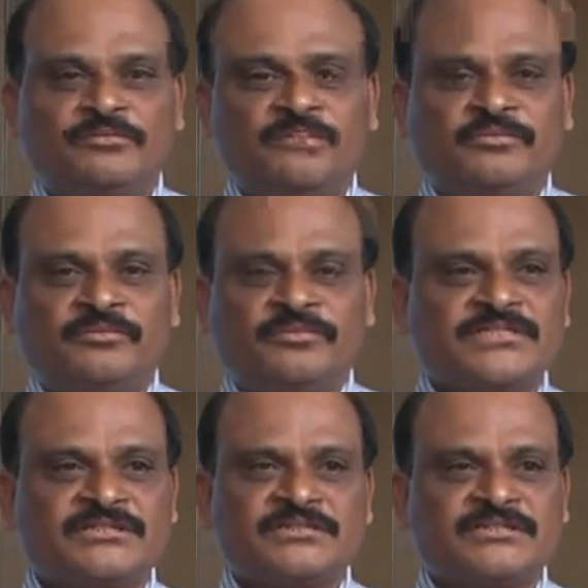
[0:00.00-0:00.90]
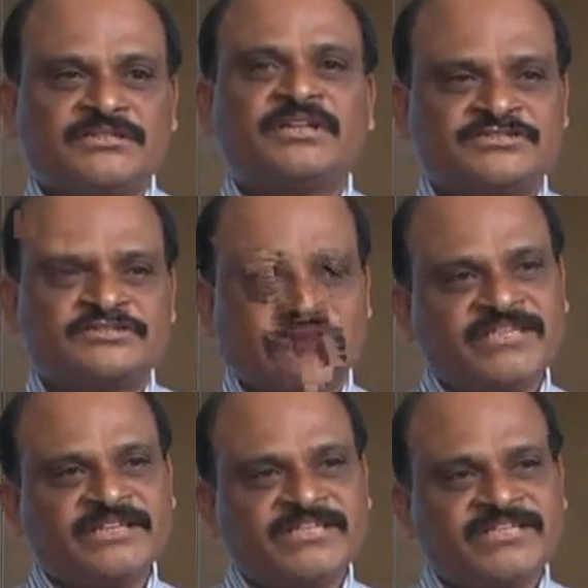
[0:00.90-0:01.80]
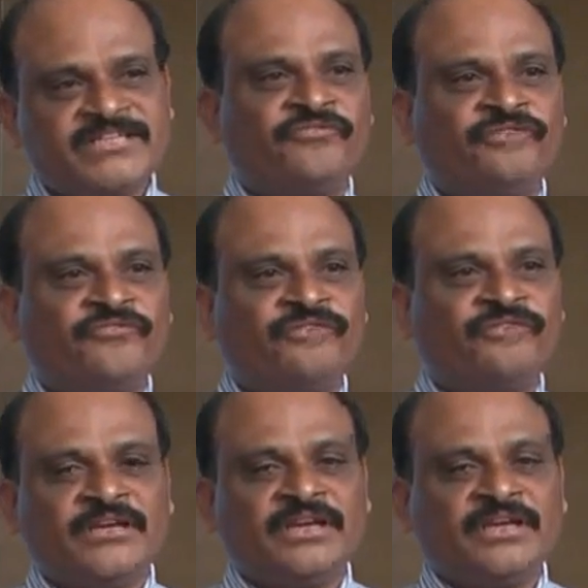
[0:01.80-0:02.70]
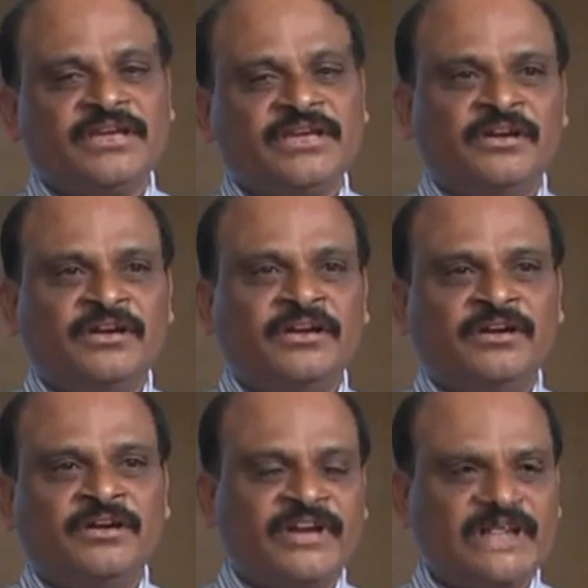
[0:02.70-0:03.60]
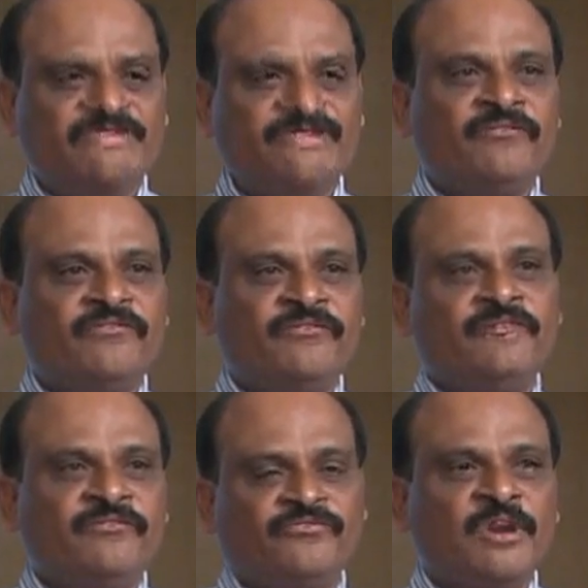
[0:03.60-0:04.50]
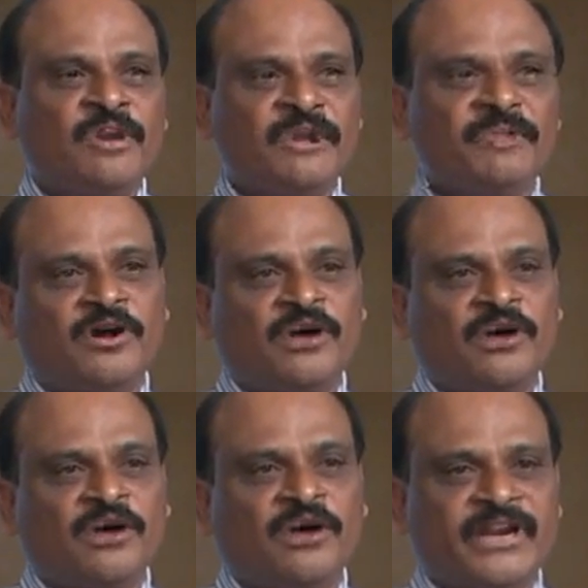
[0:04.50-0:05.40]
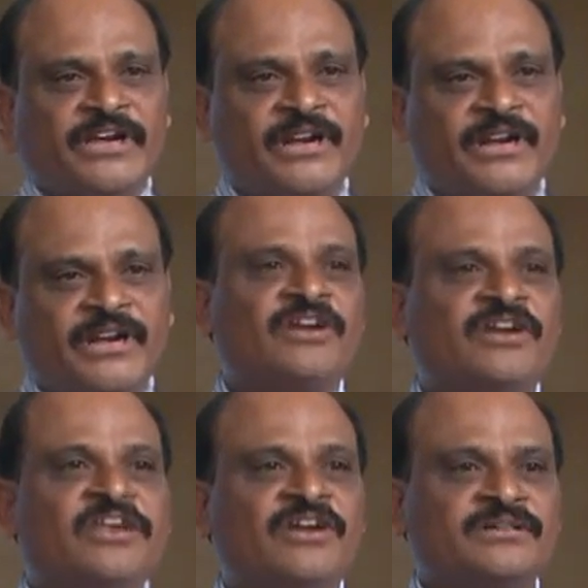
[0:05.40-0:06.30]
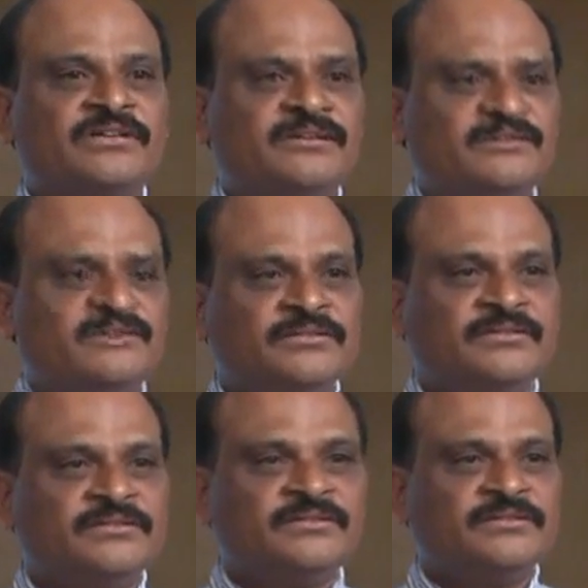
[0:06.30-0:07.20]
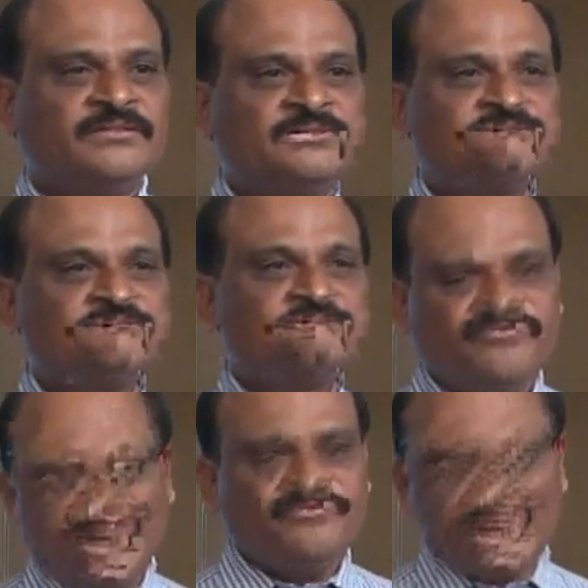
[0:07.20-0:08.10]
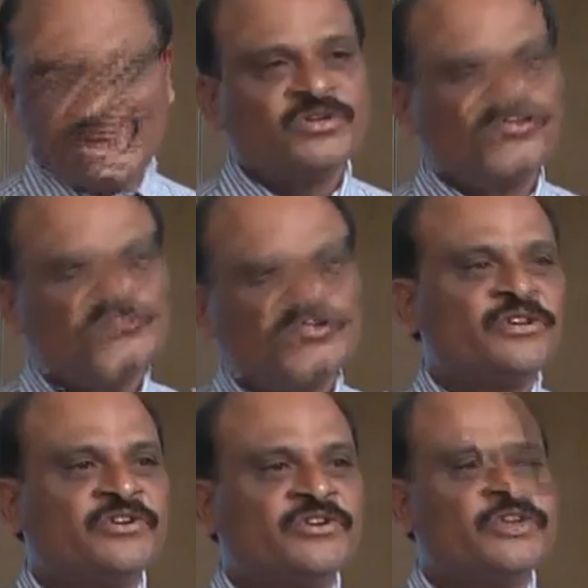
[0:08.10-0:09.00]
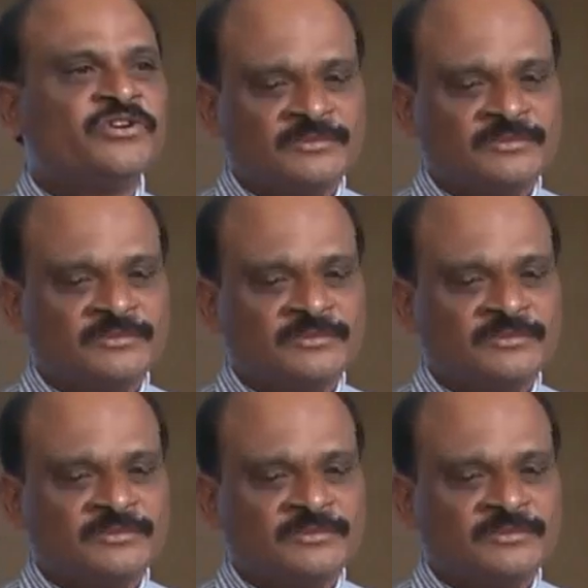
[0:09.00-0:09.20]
because the strategy of thinking definitely will vary from a normal traditional advisor. That is why we are pursuing this profession.